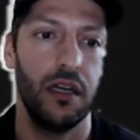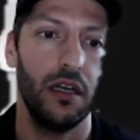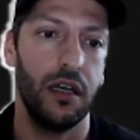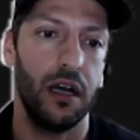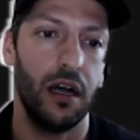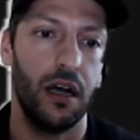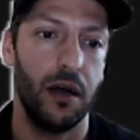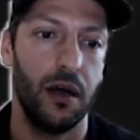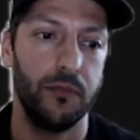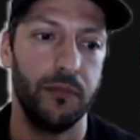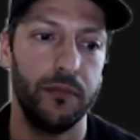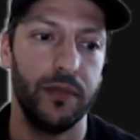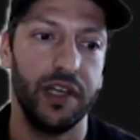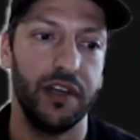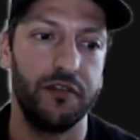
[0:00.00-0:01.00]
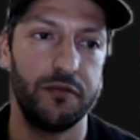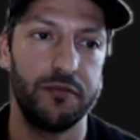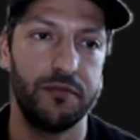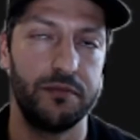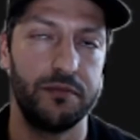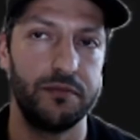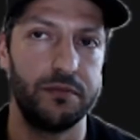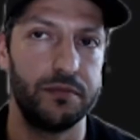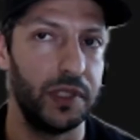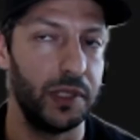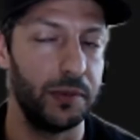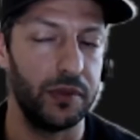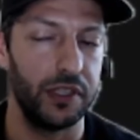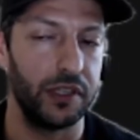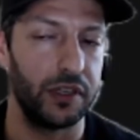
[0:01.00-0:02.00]
um, if
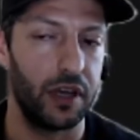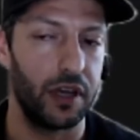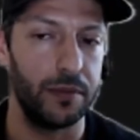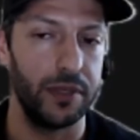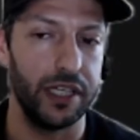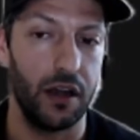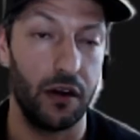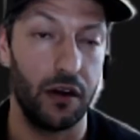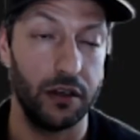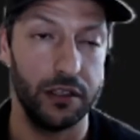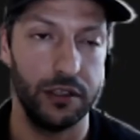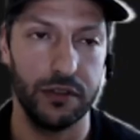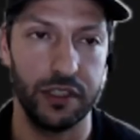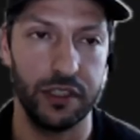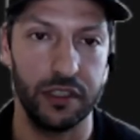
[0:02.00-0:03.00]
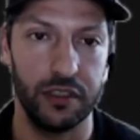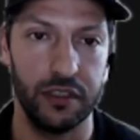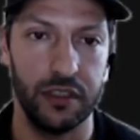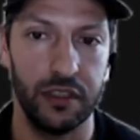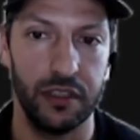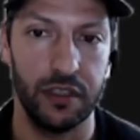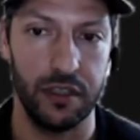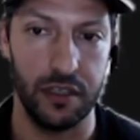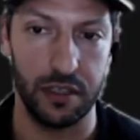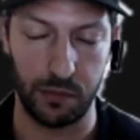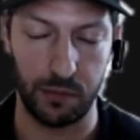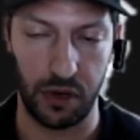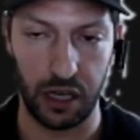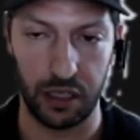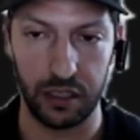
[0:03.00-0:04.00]
people in your company aren't using this
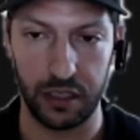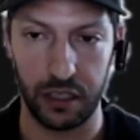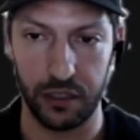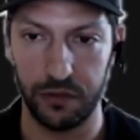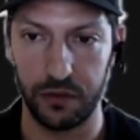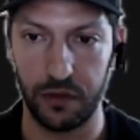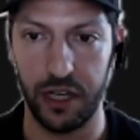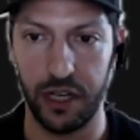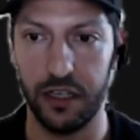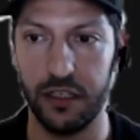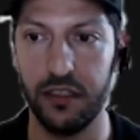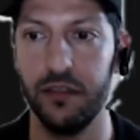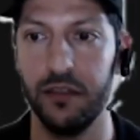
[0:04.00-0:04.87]
product that you've created,